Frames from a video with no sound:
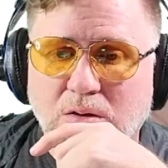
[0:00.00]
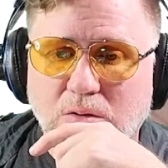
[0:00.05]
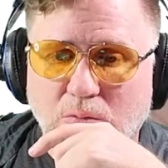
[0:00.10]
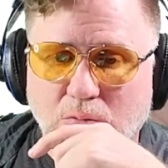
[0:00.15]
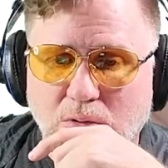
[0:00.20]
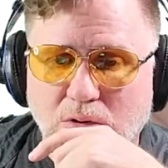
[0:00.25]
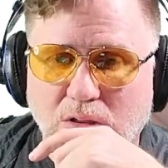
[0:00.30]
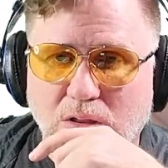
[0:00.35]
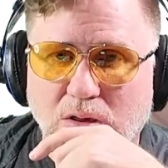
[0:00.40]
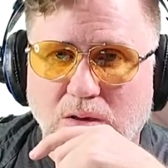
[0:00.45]

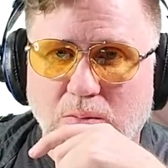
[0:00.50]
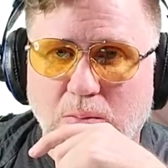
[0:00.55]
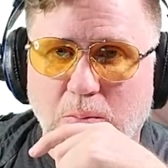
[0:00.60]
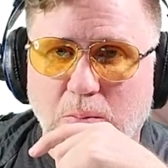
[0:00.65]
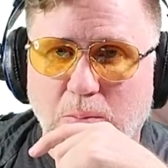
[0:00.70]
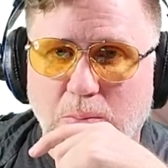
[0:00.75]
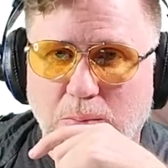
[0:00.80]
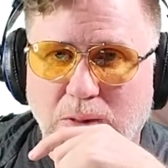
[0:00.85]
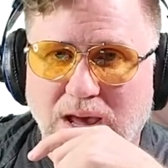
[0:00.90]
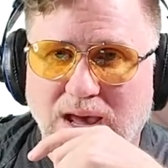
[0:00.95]
really
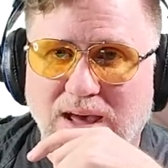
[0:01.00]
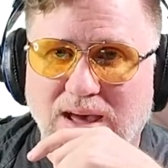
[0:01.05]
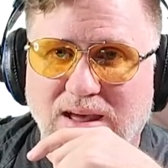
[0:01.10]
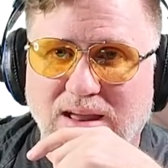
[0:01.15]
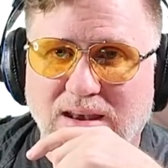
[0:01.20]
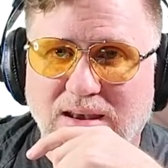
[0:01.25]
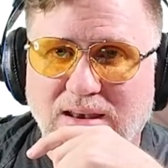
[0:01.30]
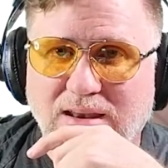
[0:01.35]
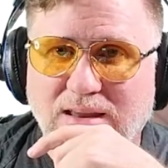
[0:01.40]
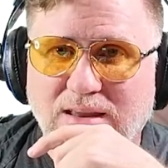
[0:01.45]
bad.
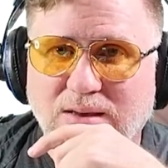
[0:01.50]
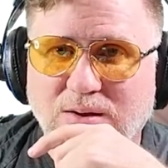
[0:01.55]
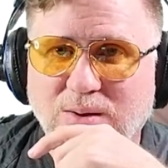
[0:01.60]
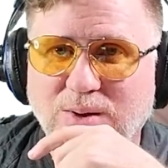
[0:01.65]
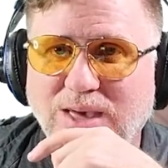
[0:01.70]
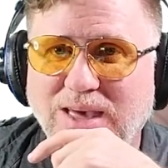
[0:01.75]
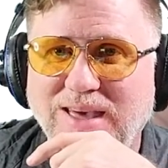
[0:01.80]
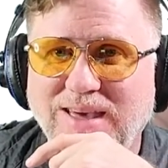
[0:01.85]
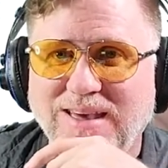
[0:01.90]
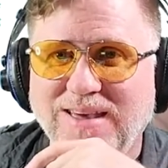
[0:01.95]

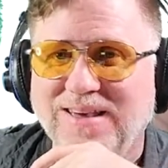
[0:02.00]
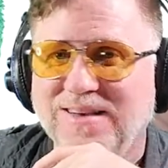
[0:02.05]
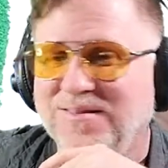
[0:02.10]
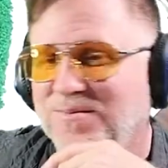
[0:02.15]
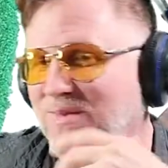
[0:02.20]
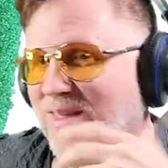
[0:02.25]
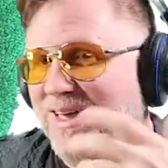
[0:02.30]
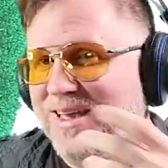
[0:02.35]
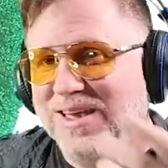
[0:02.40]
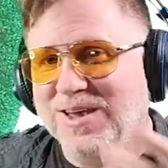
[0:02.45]
Okay,
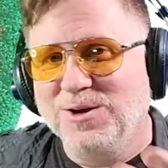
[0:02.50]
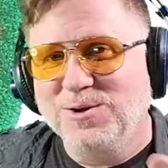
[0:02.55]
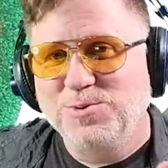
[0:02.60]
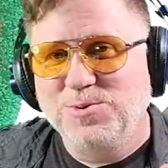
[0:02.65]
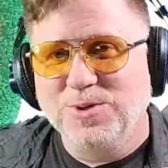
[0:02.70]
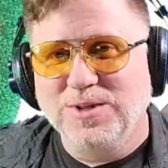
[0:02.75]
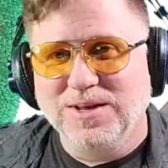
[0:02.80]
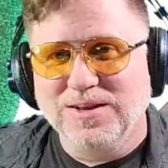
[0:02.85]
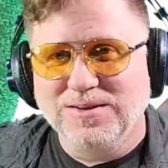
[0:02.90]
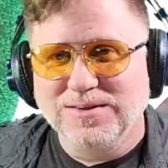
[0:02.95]
that
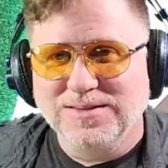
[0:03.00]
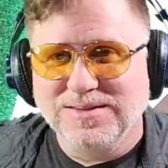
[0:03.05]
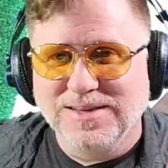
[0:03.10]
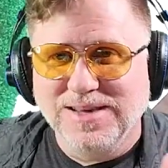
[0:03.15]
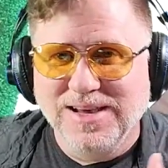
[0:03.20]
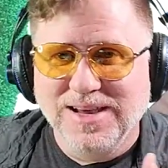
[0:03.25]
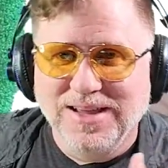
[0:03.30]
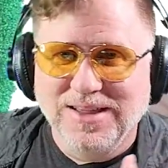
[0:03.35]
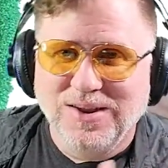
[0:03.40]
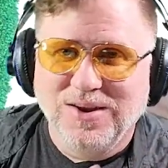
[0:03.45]
goes without
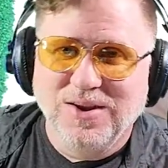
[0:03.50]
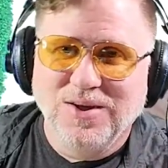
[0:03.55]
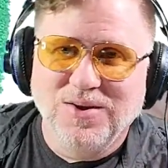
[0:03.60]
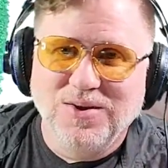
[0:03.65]
saying. You know,